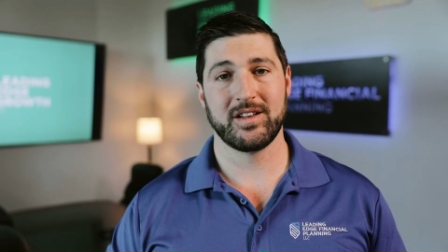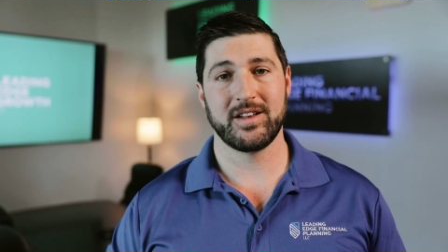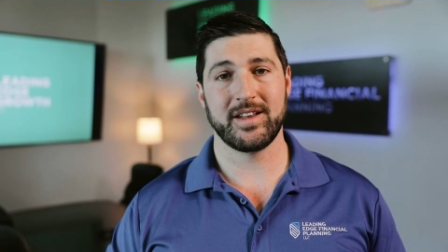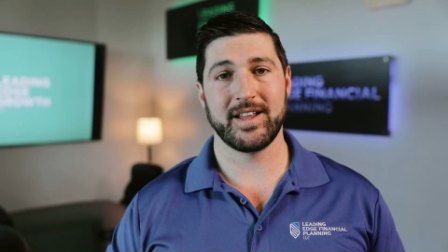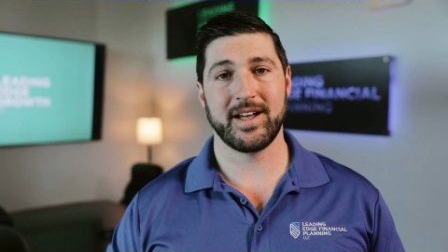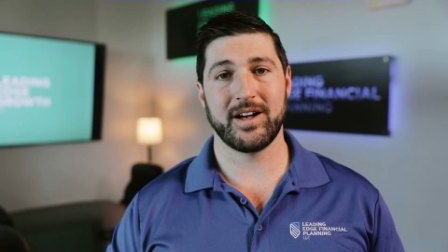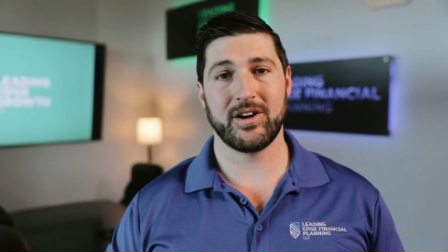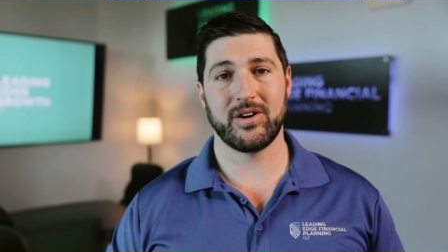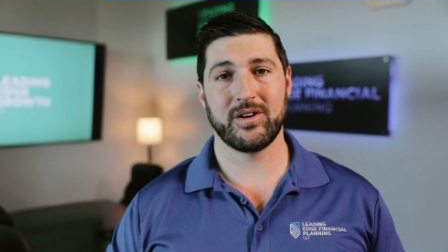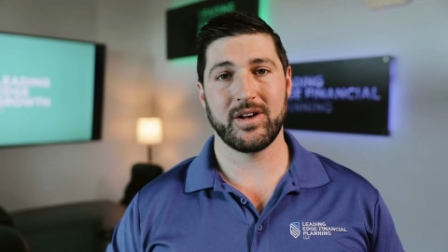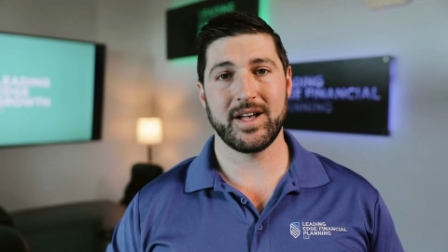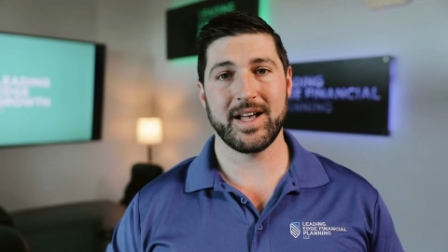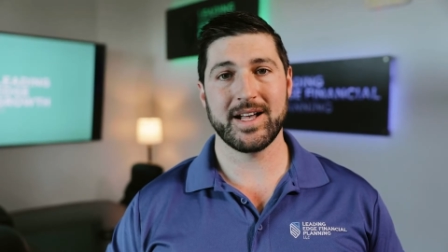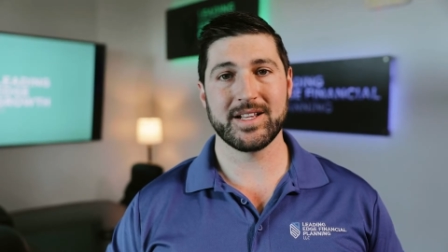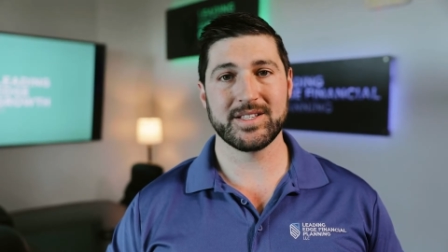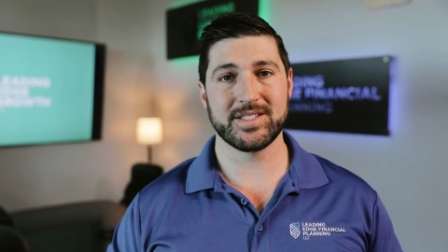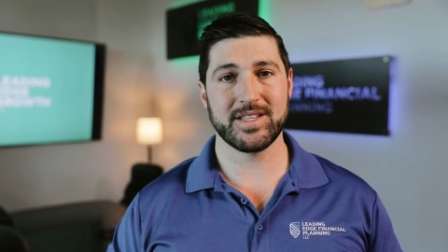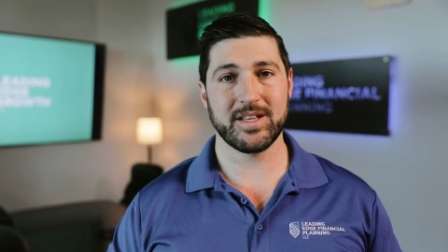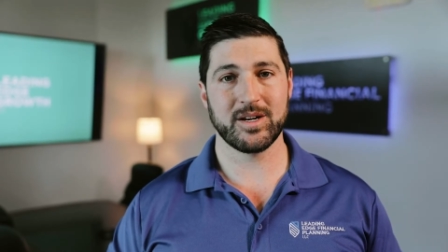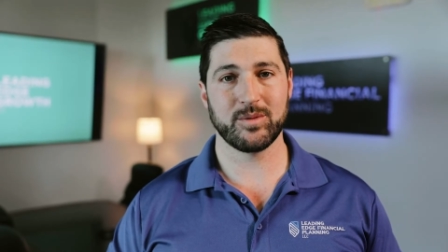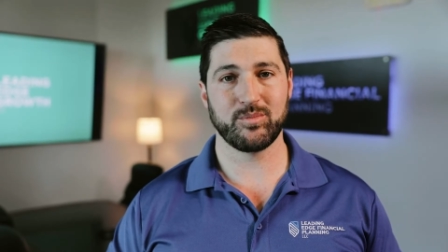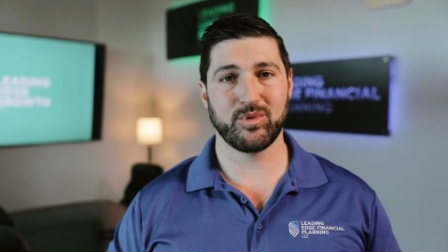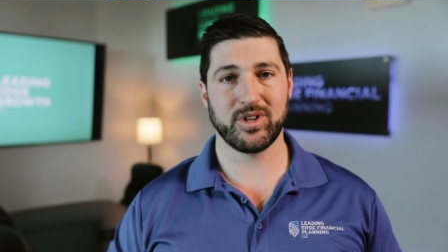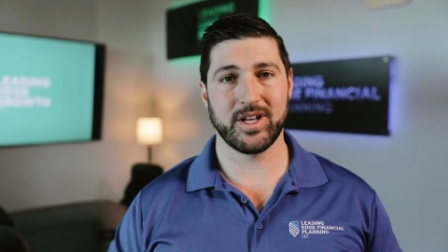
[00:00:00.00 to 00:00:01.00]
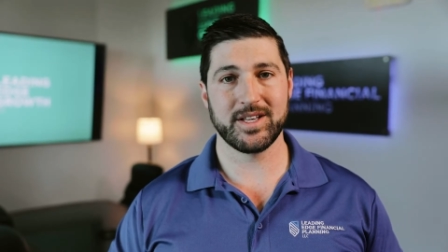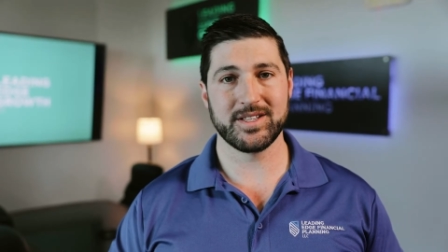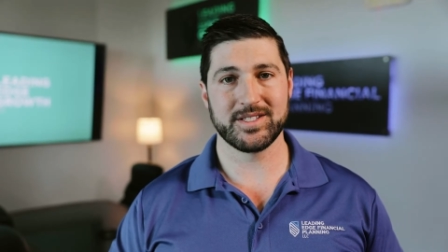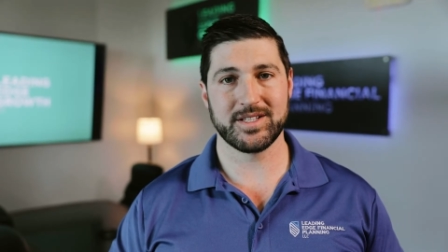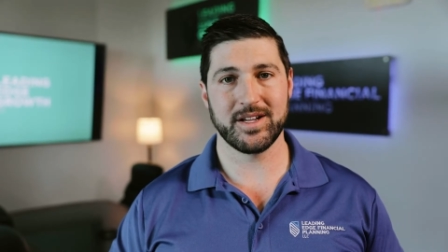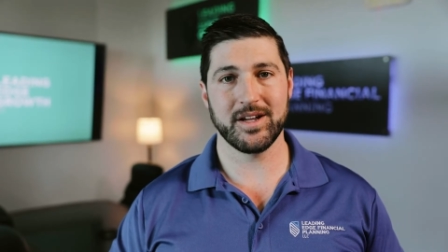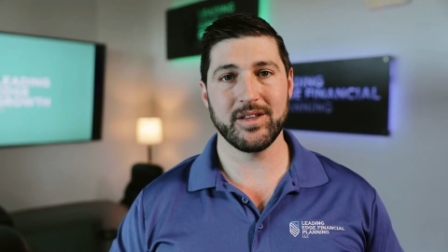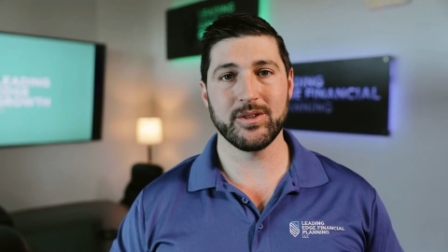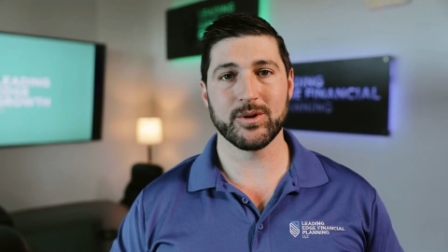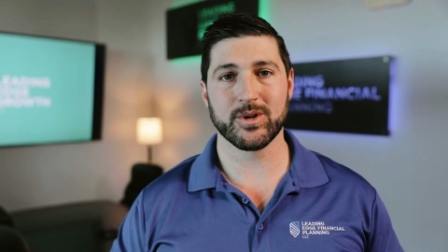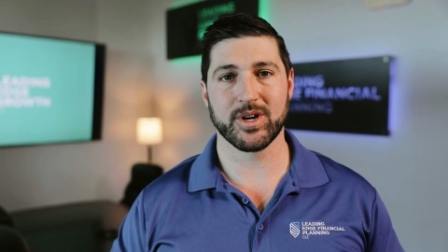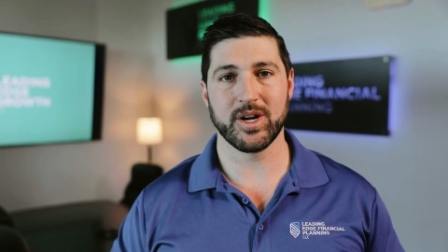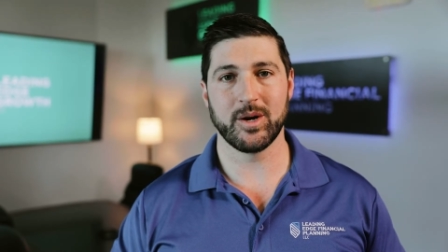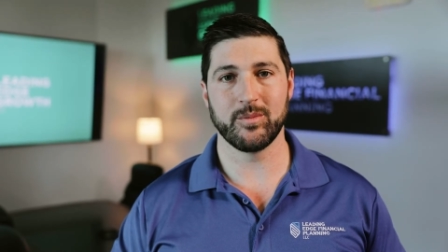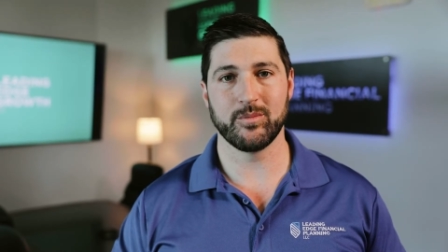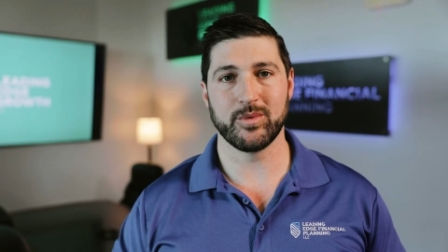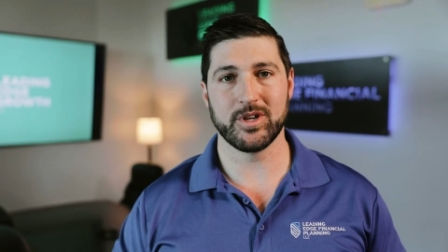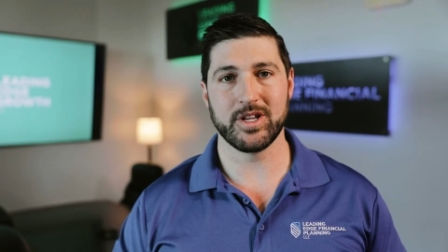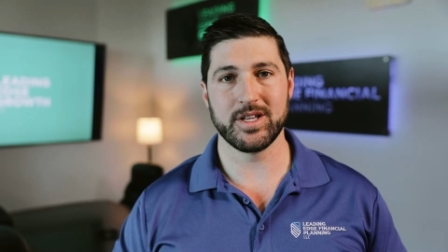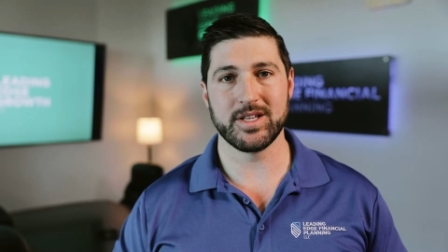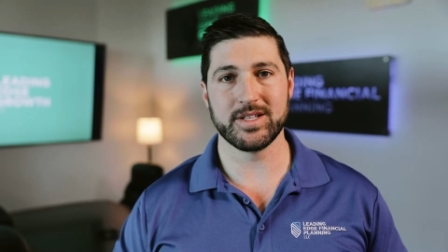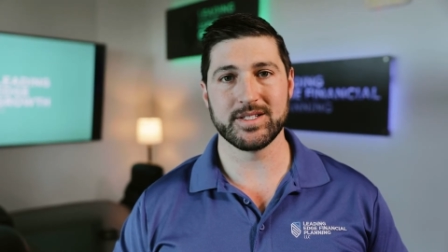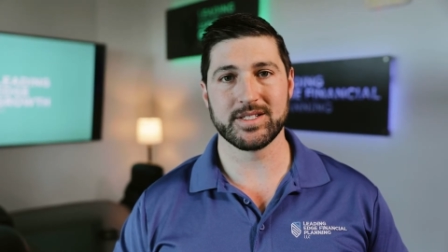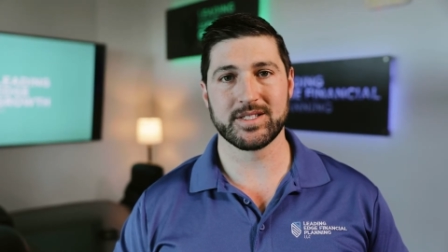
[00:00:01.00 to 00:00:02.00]
Now, as that applies to other
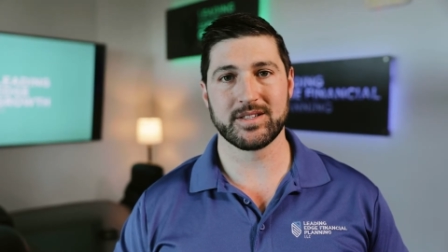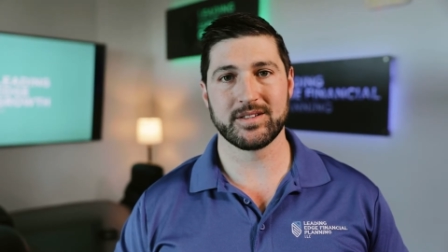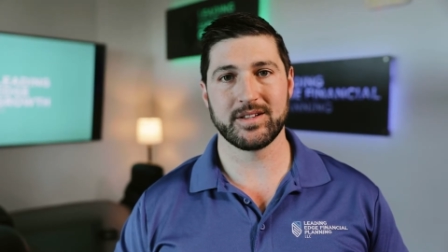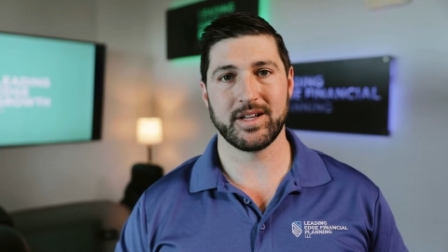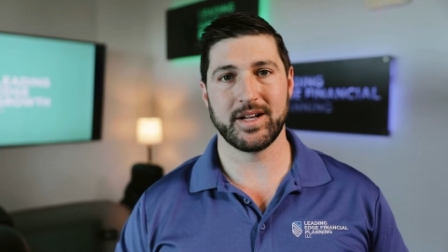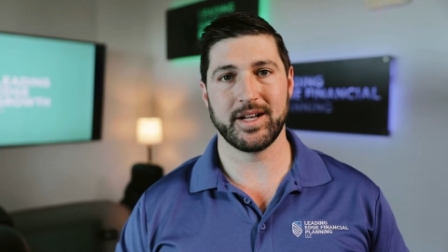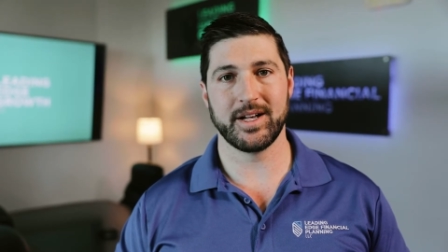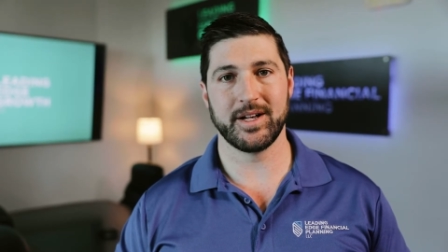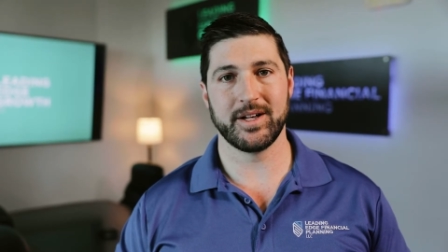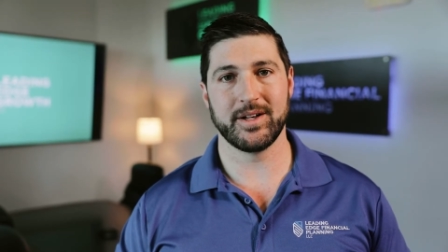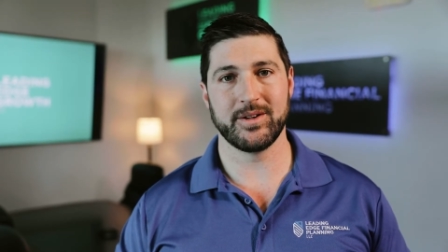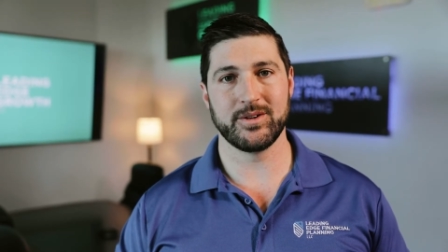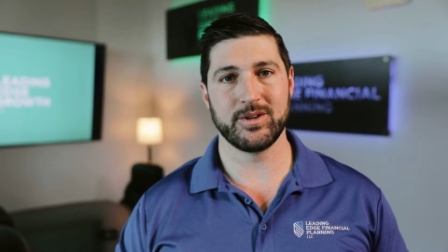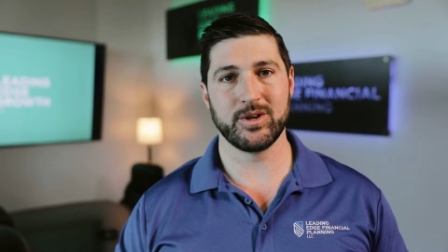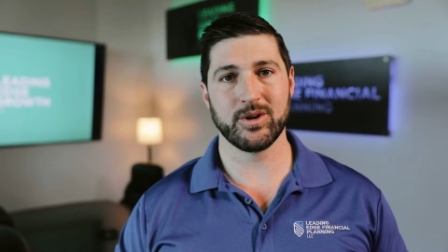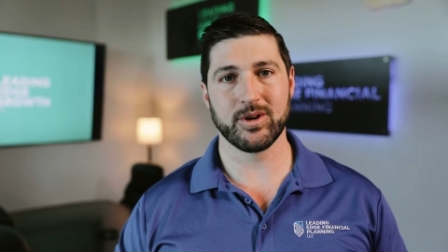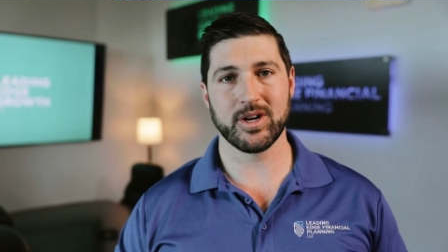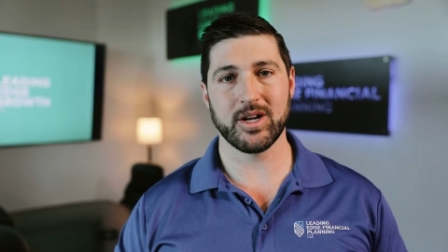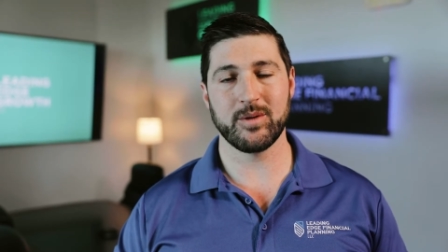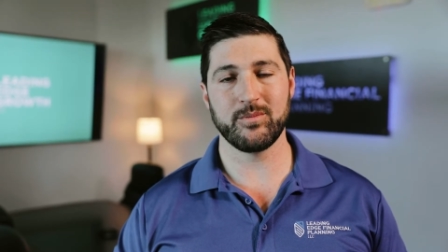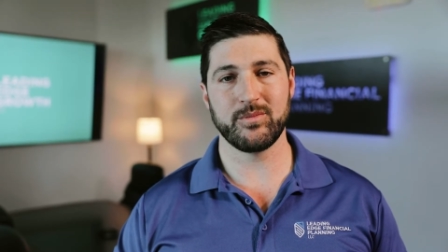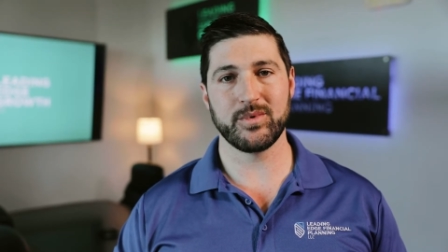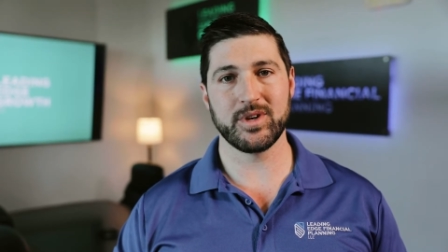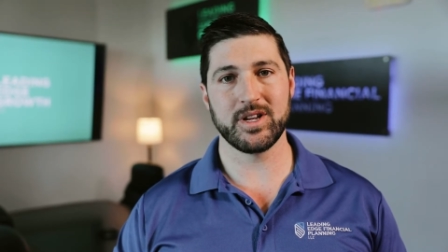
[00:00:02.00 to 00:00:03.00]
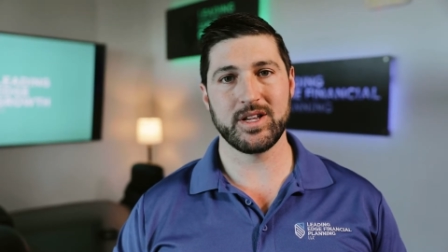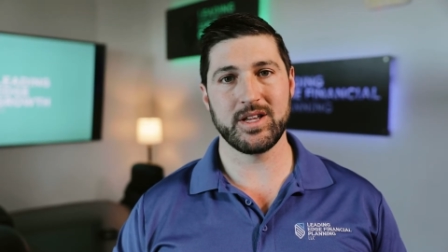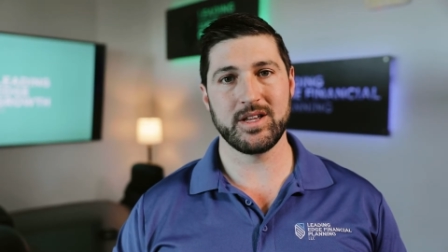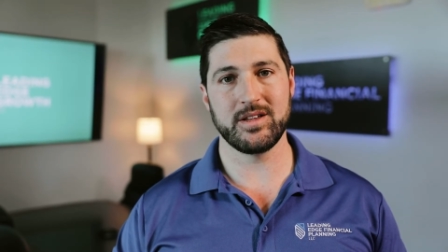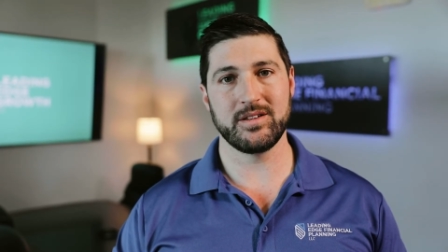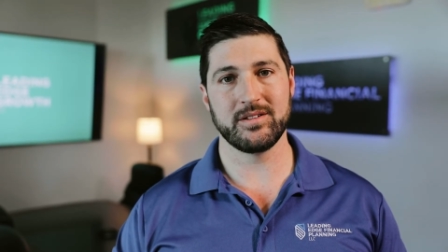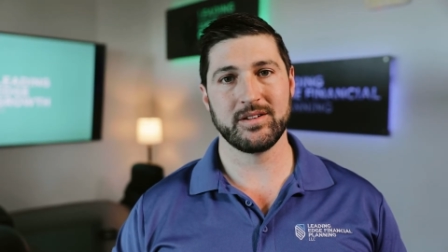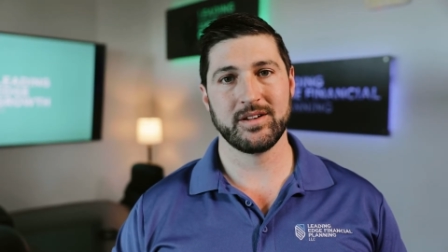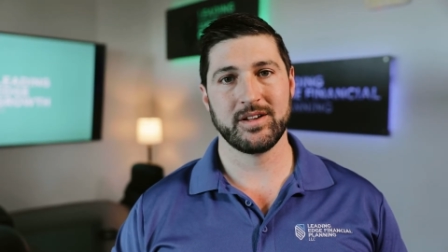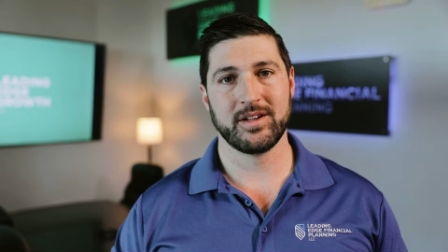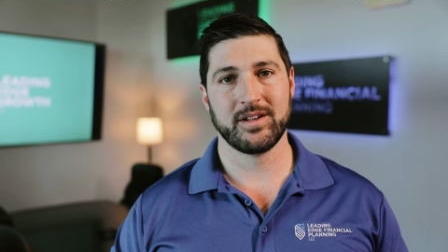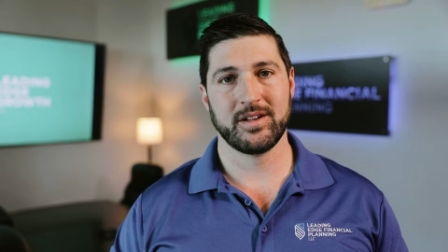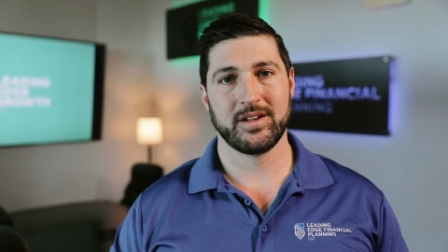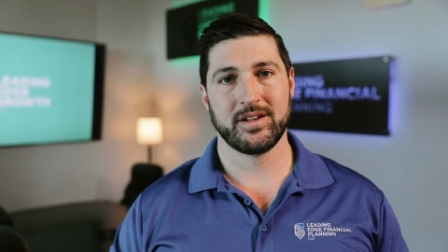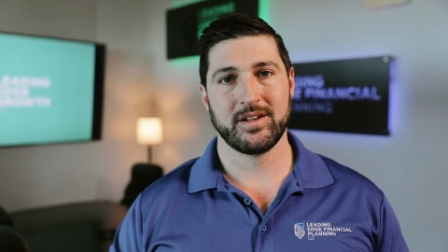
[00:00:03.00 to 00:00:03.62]
companies, uh, your company